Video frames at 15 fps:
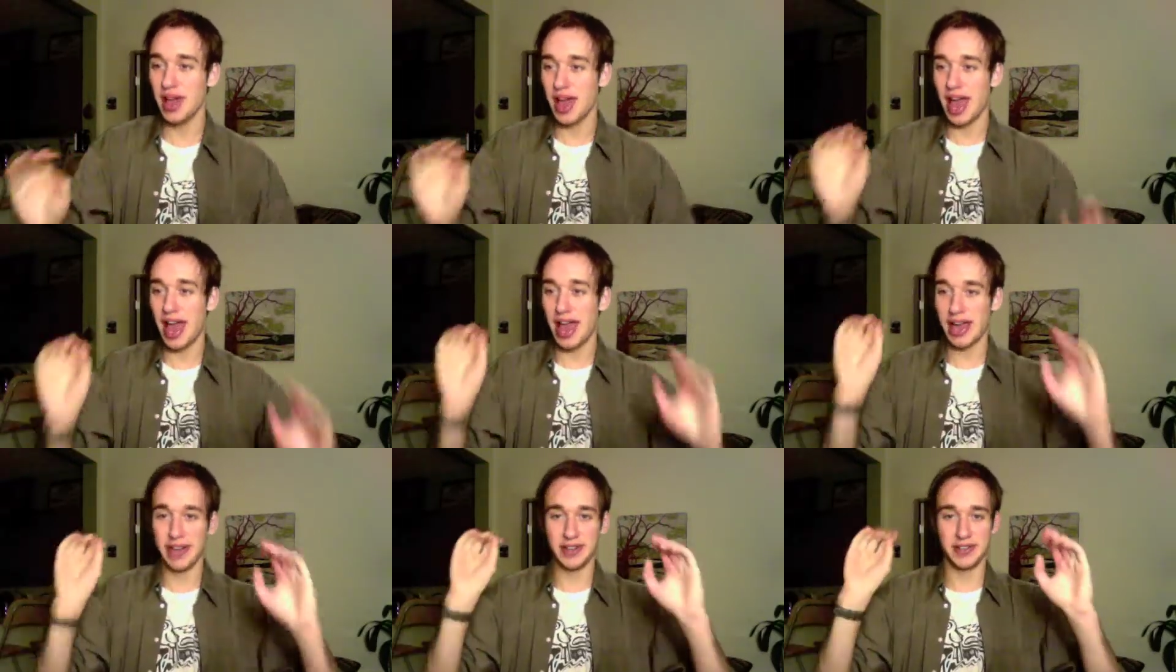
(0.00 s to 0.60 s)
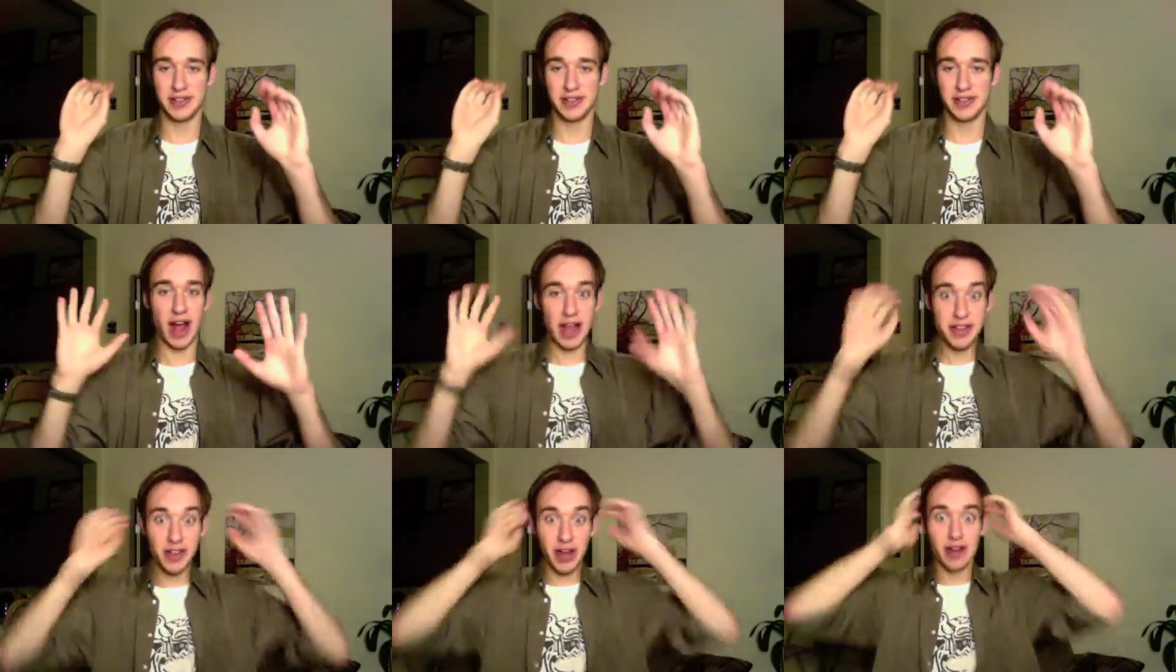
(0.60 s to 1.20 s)
And I
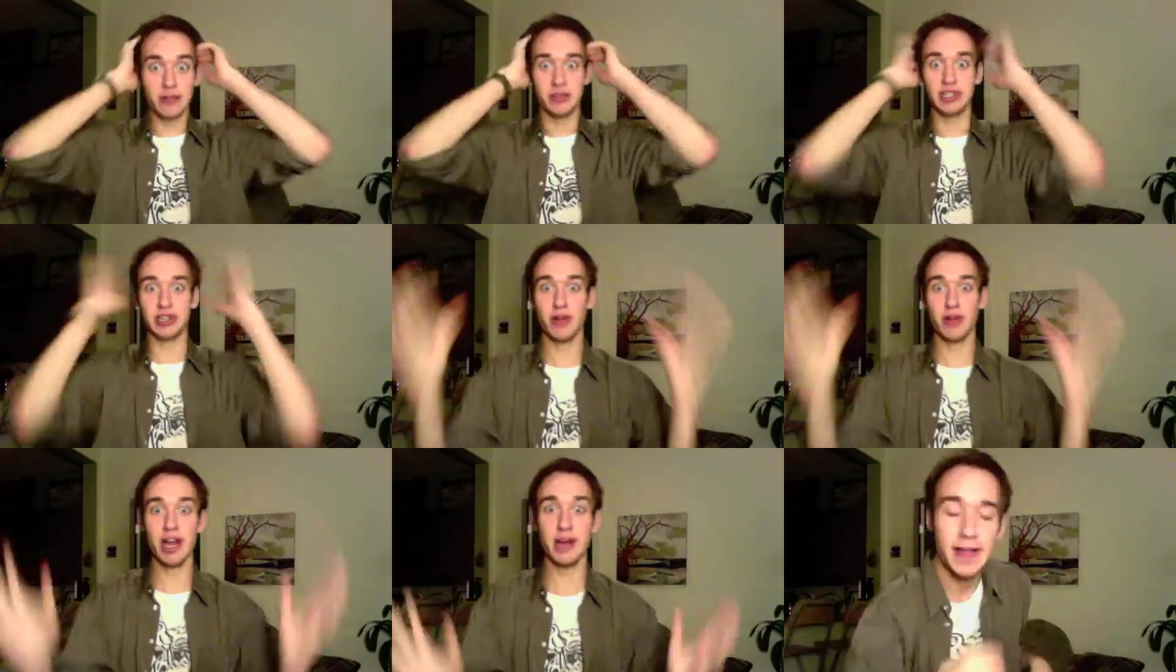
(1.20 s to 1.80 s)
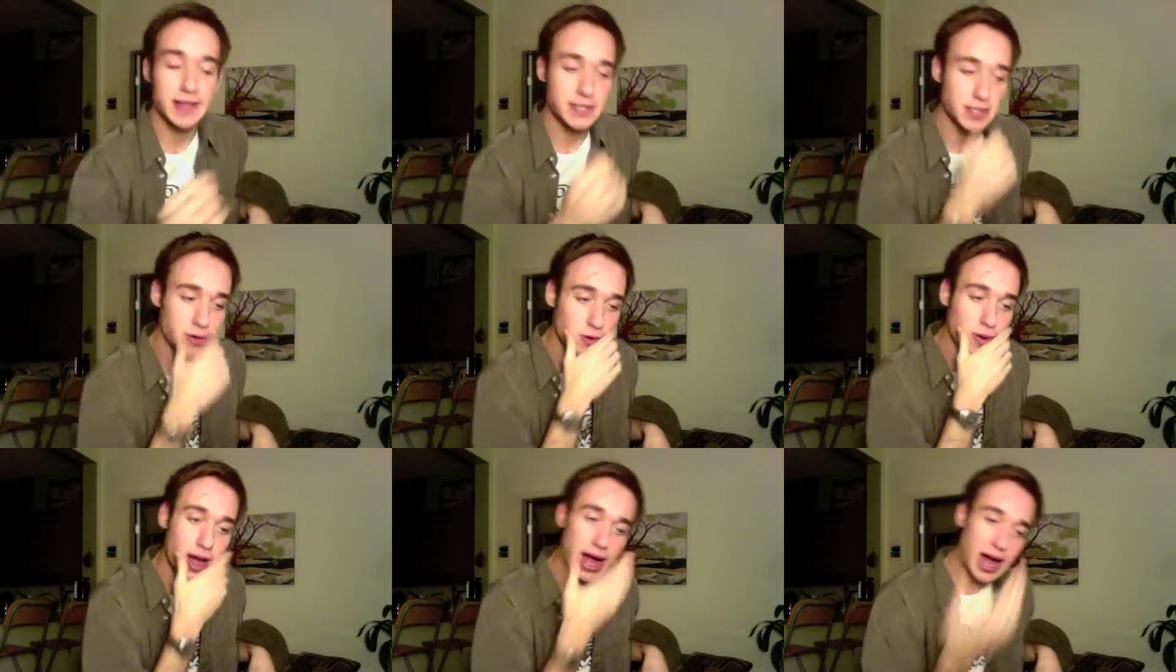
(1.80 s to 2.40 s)
thought it was incredible.
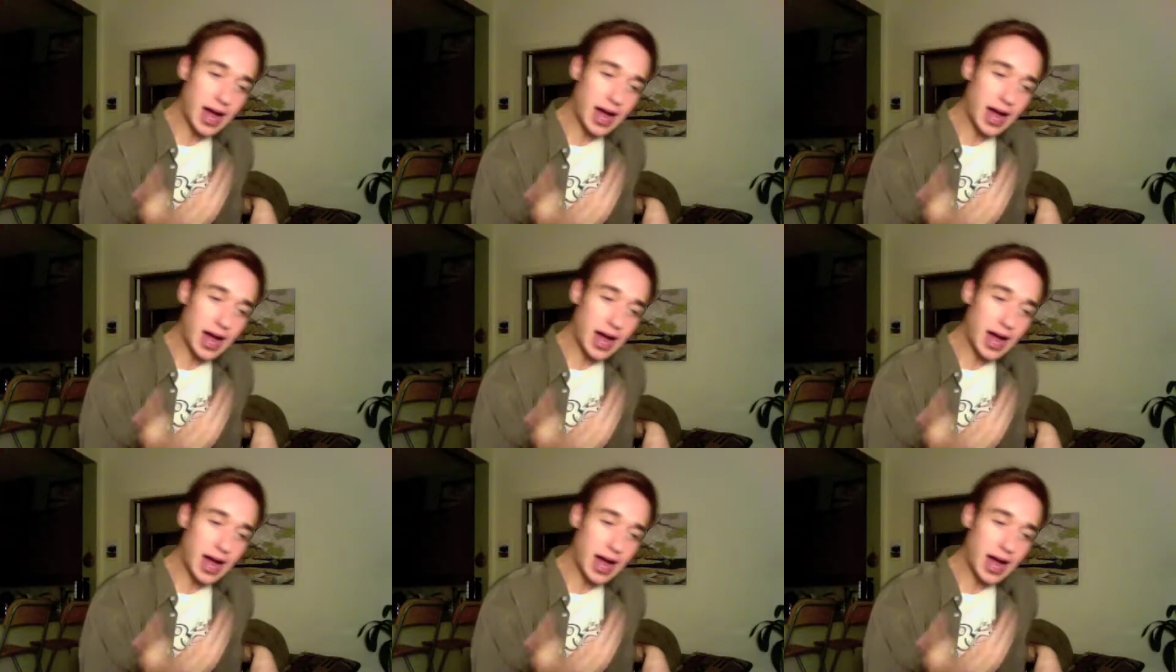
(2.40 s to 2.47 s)
So